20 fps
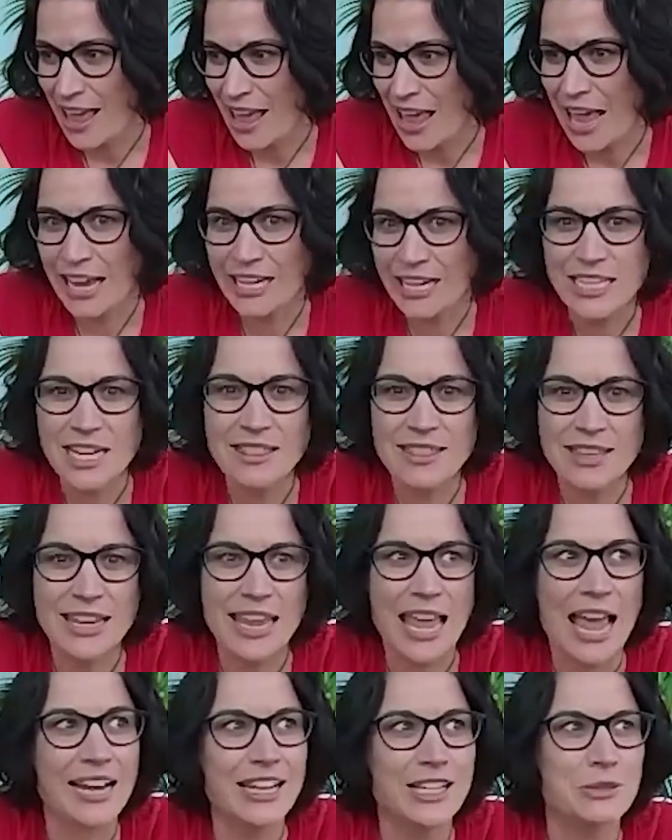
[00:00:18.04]
actually I think
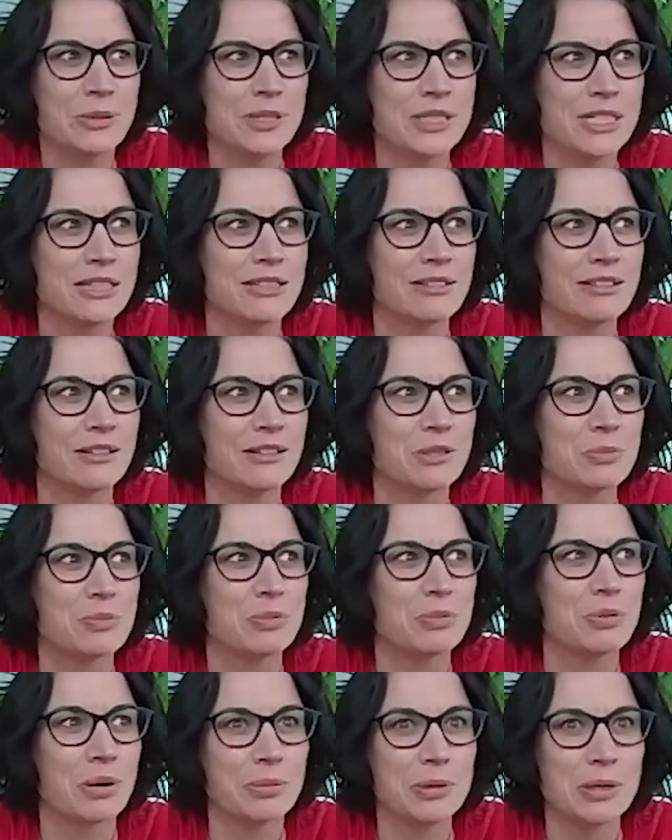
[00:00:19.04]
Calle 23 was
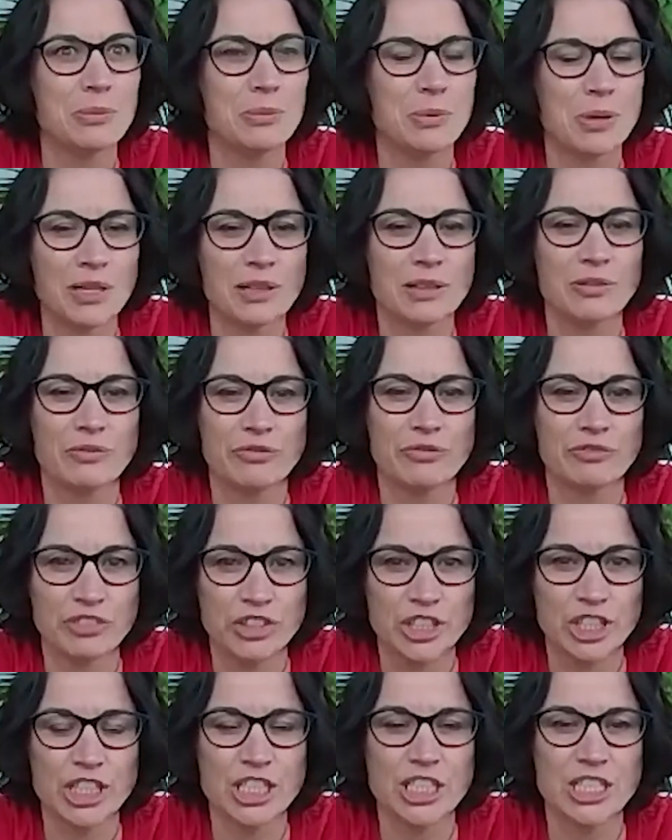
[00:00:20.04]
probably one of the
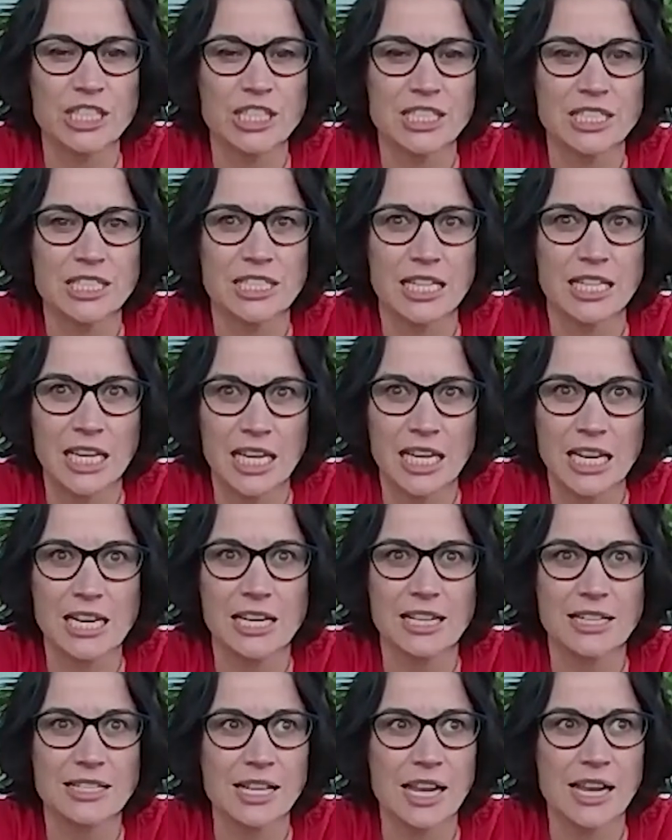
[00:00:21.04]
first
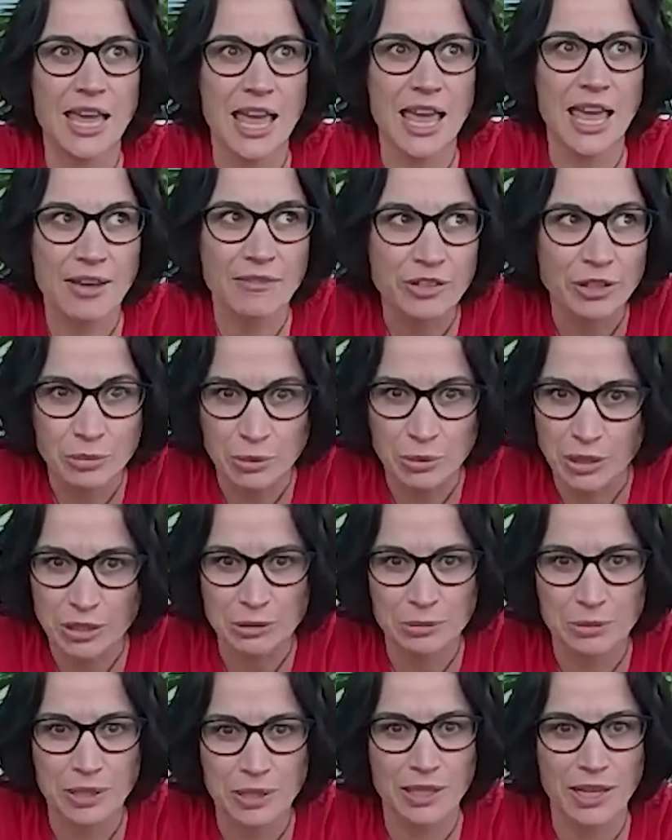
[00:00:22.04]
tequilas I ever
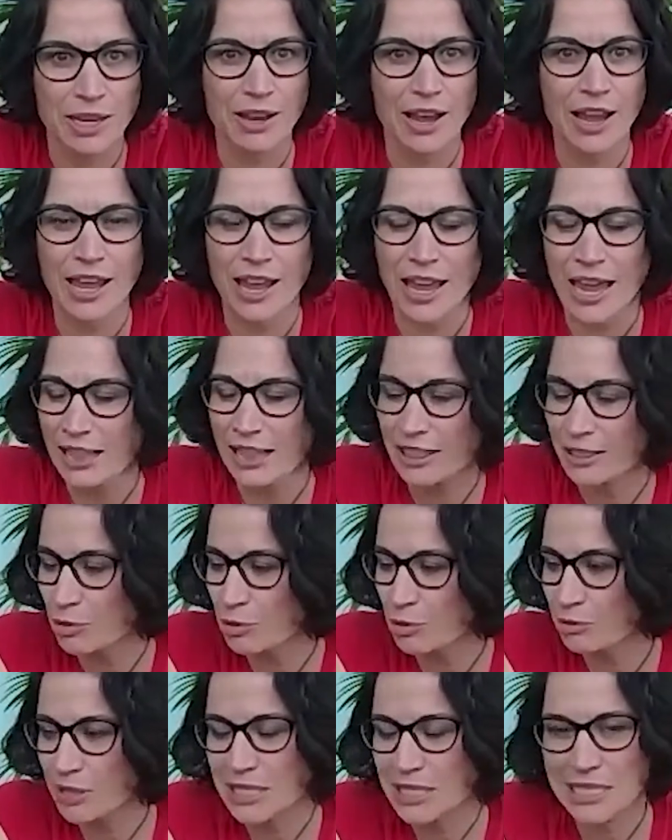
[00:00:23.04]
worked with. I had them
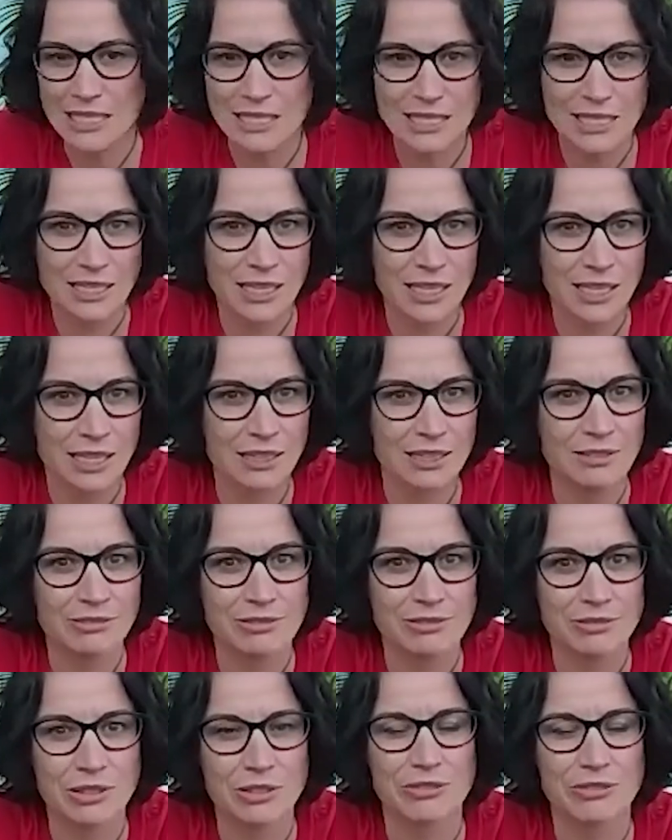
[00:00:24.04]
always listed in
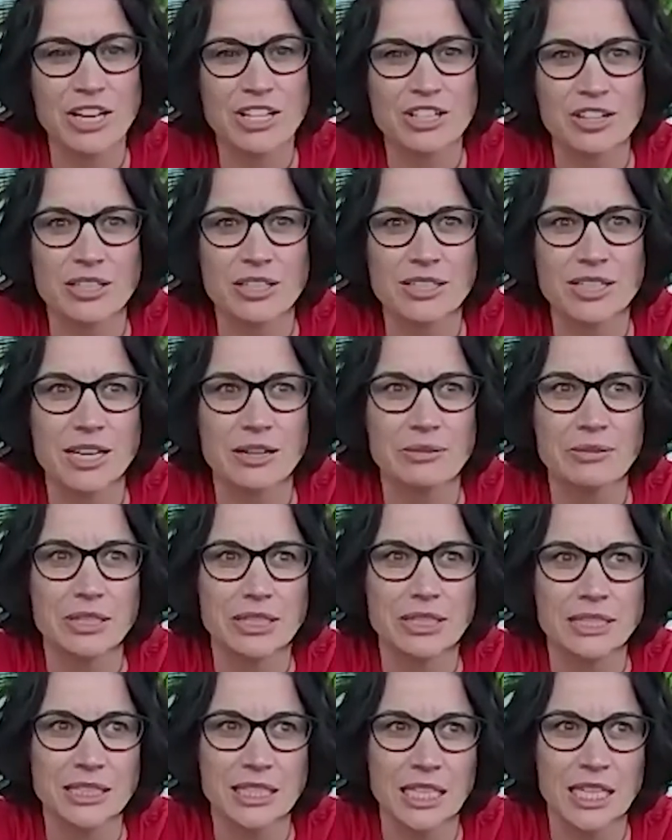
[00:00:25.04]
the restaurants I
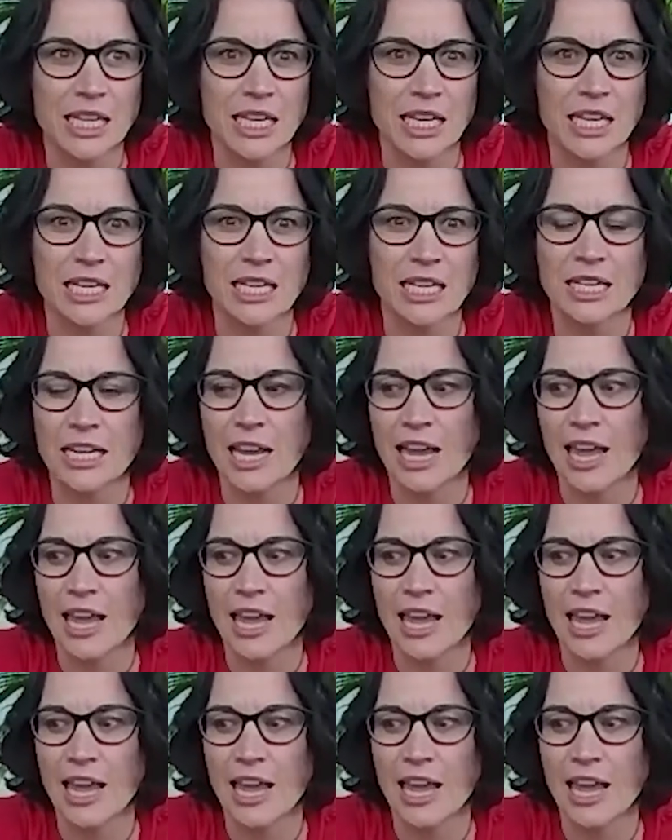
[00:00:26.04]
worked in, and